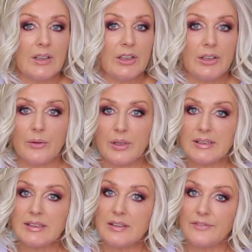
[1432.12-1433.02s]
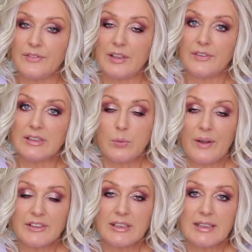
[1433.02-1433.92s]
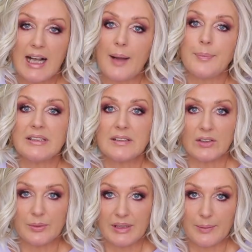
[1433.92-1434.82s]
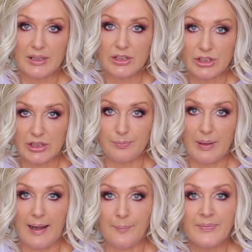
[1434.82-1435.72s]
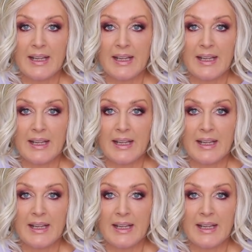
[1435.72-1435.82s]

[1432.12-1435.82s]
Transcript: You know, it's if, if it's wefted cap, it's going to be a bit cheaper.